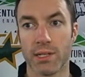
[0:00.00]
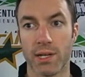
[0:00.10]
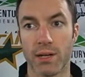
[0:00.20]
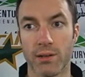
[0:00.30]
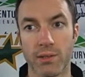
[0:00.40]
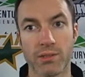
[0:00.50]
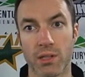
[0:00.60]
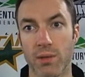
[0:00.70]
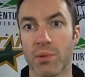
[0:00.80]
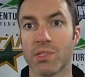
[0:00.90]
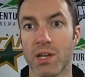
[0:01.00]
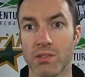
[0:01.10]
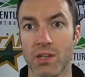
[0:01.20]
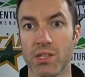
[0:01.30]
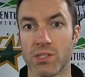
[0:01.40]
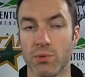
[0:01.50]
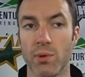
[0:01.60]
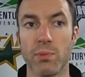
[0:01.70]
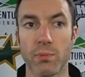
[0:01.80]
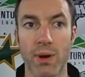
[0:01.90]
Uh, it's Olympic size ice,
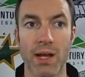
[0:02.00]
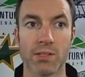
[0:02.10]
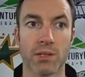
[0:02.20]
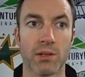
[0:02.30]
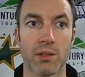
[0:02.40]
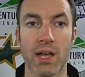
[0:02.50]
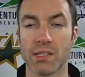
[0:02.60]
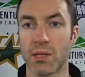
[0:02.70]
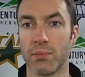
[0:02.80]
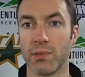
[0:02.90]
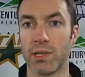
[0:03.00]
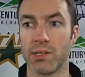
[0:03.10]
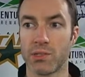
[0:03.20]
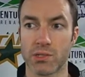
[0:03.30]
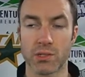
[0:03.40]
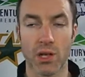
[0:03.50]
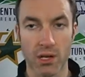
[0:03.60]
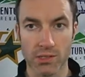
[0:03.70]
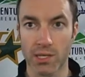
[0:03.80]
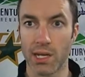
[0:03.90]
so we've been practicing here the last couple days. Just a
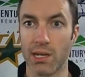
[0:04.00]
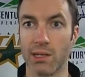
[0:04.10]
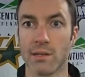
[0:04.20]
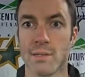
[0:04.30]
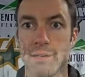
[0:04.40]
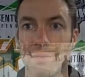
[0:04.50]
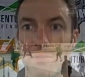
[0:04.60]
lot of skating, uh,